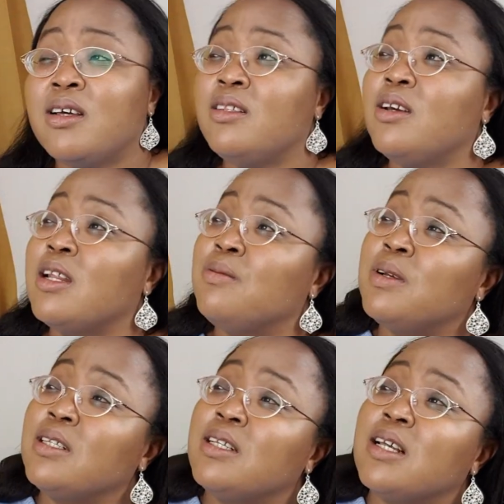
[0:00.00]
the other
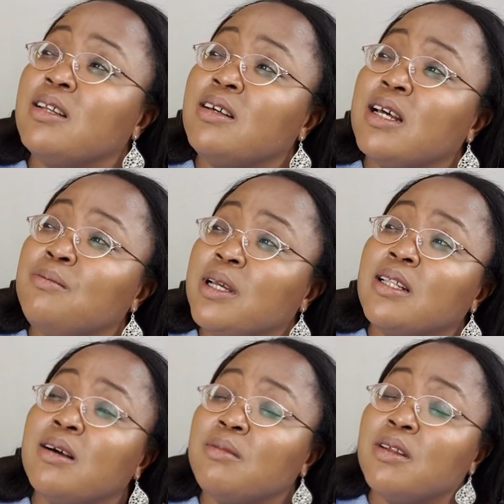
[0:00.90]
person is another
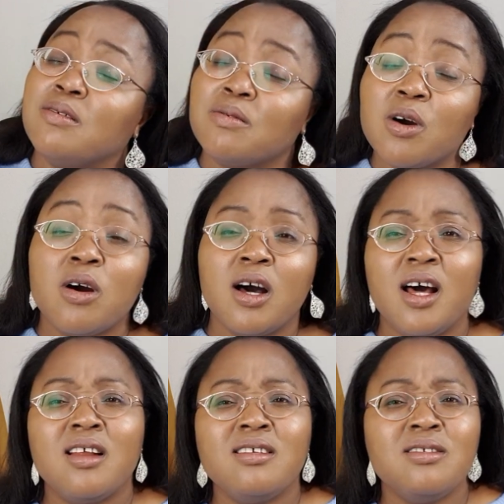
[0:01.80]
better man of God.
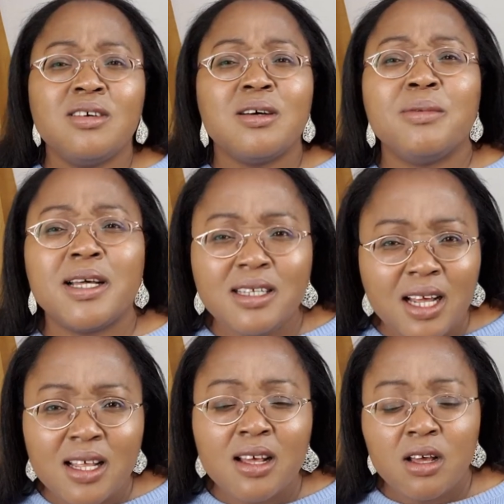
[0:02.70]
I don't know about
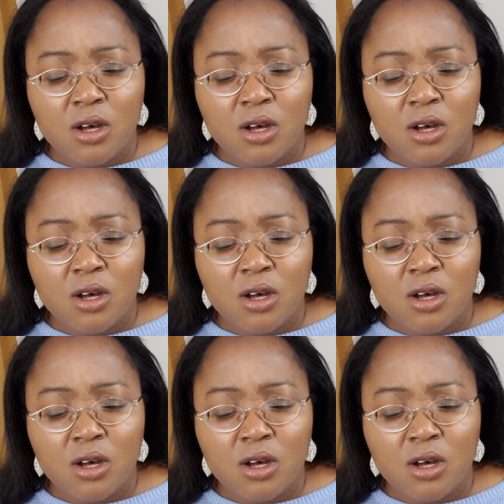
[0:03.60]
that.